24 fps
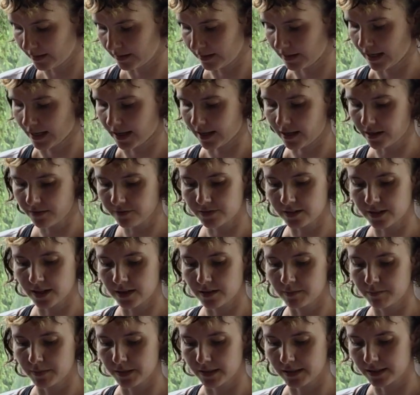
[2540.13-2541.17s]
Like I've said
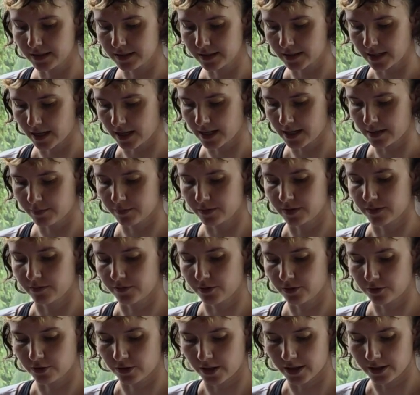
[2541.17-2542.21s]
a million times, if
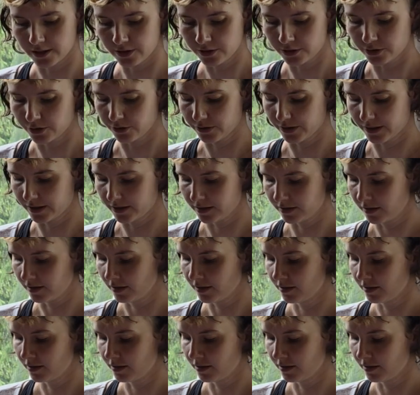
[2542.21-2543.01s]
you try to do it